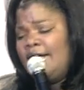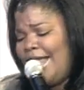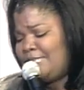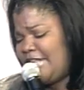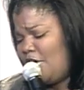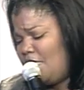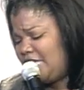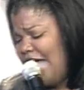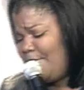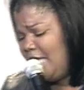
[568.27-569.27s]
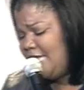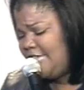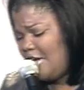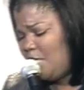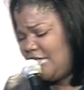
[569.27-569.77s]
And I'm standing over top of
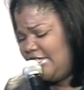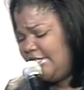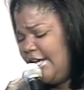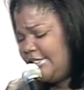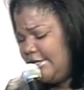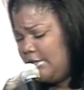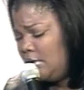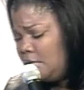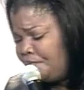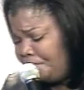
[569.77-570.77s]
his dick with the scissors.